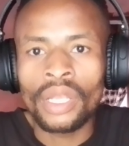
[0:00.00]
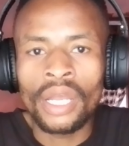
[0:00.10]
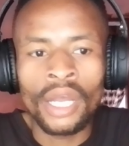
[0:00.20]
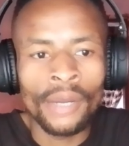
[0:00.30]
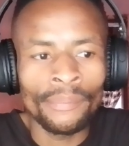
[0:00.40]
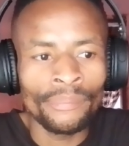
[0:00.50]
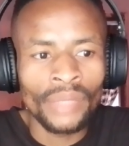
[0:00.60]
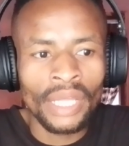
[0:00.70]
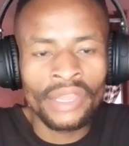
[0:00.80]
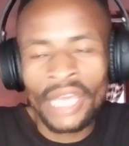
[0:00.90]

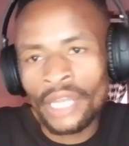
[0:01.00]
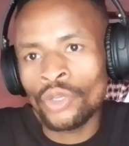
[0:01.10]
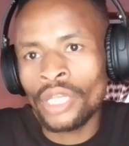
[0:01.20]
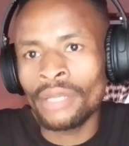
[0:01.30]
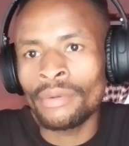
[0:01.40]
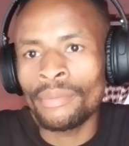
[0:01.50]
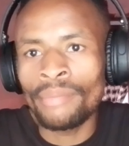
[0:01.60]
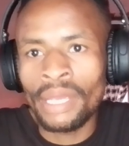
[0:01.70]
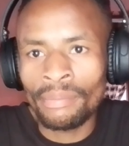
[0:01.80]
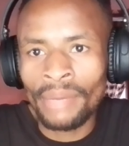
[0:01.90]
Then you can
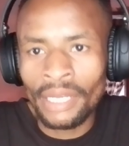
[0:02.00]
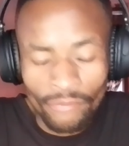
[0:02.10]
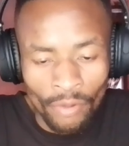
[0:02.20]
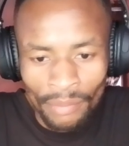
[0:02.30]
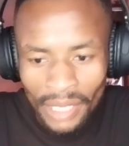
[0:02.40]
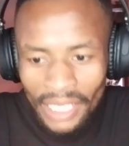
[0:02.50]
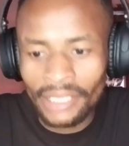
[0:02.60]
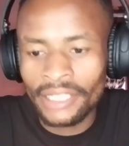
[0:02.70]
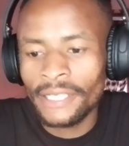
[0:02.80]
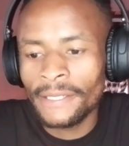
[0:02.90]
make money from
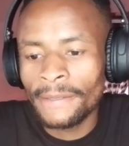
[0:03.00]
it.